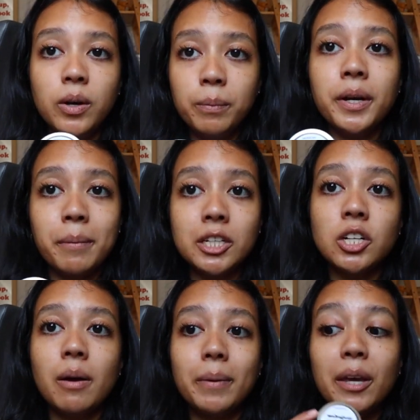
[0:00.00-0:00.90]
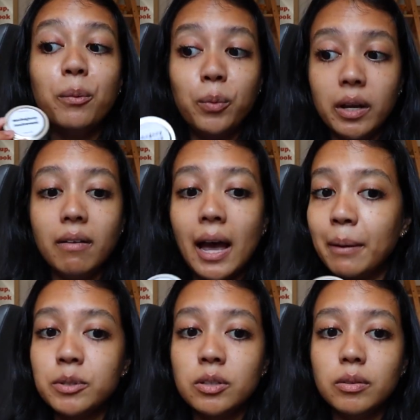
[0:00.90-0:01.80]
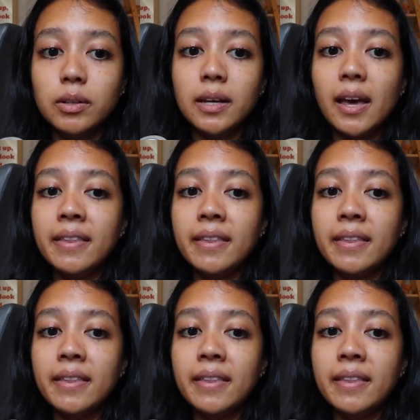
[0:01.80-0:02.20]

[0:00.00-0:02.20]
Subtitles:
will be on my shop. It will, absolutely.